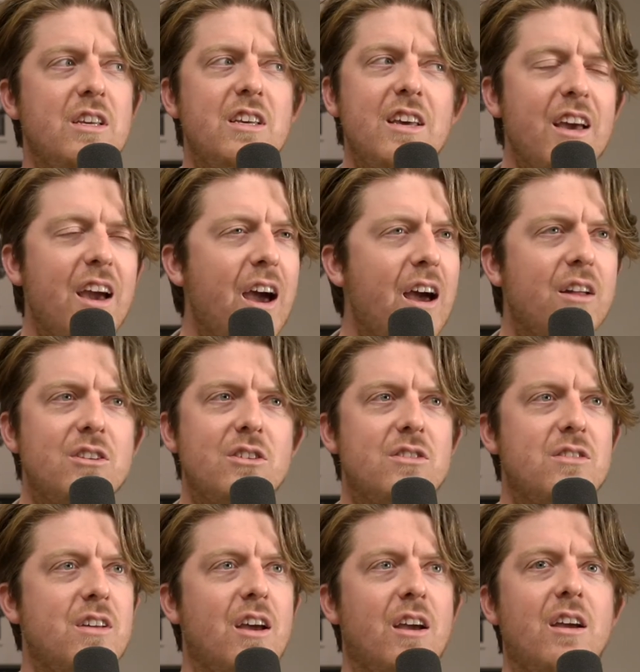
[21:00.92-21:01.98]
Yeah,
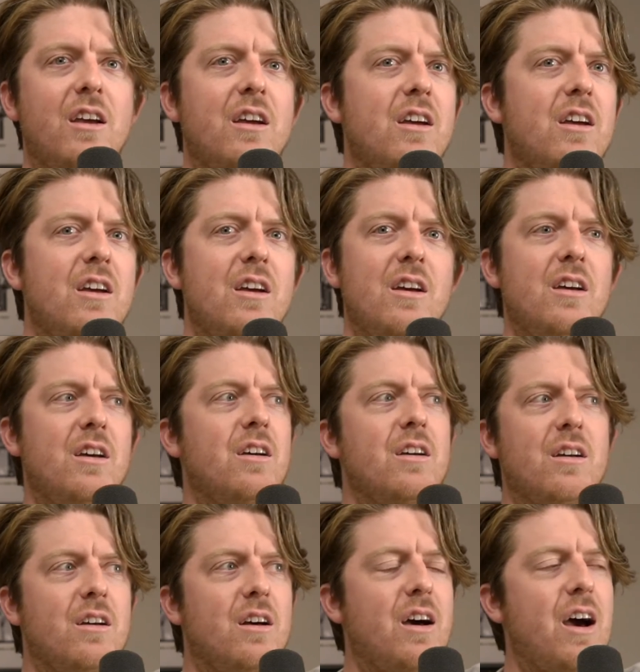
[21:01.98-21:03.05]
just like
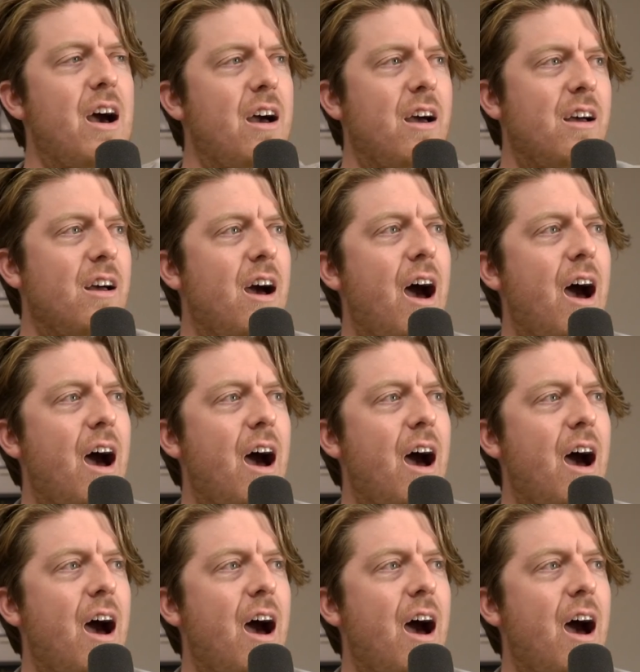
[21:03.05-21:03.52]
I